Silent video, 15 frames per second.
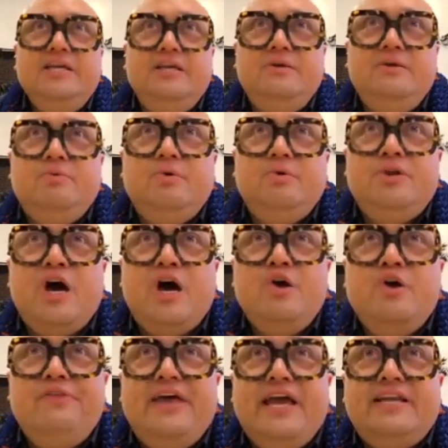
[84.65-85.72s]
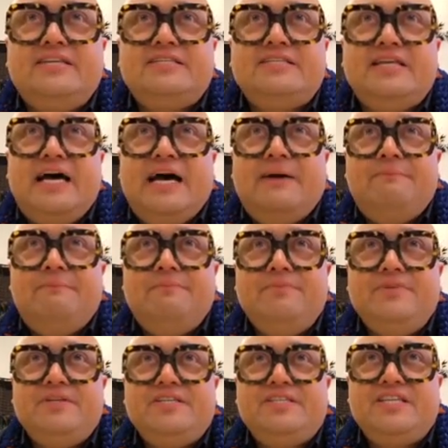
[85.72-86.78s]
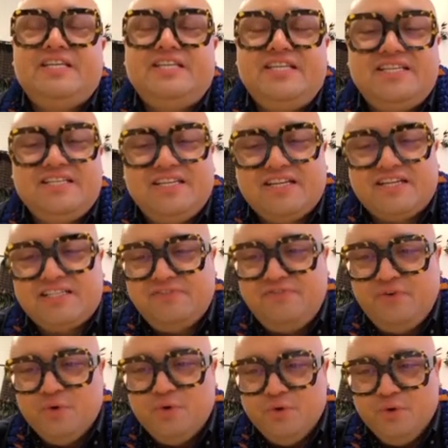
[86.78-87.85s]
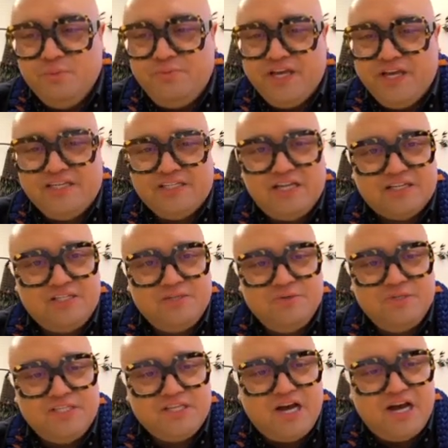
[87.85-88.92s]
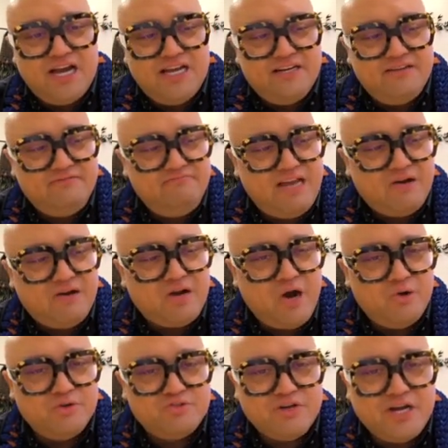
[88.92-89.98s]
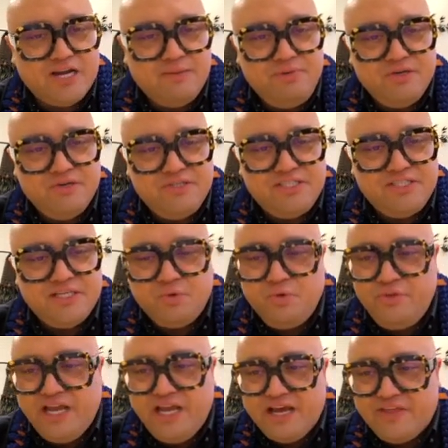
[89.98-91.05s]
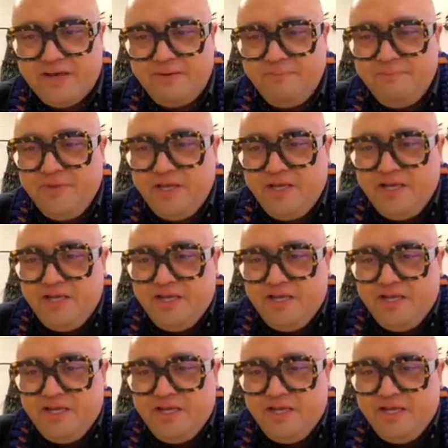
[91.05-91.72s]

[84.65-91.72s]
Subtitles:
you will know that statistics for things like suicide, alcohol and drug abuse, and all the other